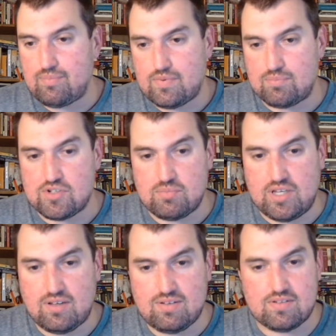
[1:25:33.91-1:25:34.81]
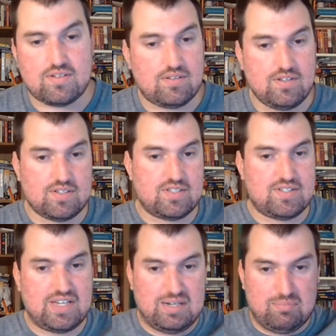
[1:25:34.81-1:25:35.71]
I'm just me. This is the
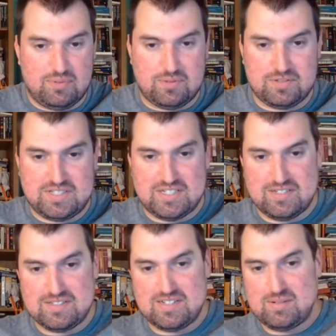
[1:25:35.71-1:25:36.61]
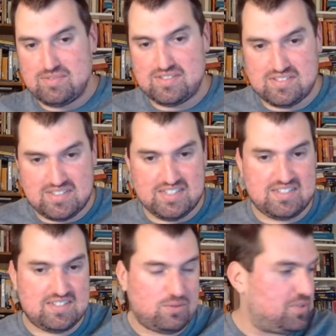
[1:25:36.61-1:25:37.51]
setup. You see it all the time. This
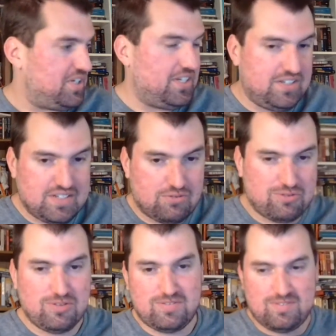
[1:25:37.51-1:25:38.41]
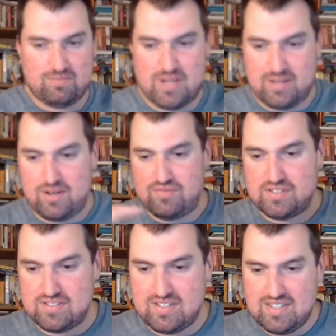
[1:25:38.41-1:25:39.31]
is OTD Central of my
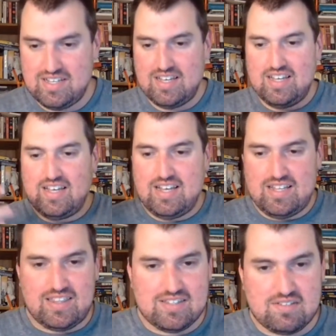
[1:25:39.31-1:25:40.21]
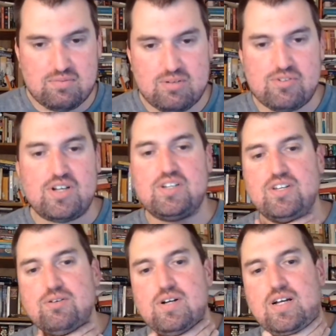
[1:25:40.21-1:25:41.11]
office. This is what I'm trying to do.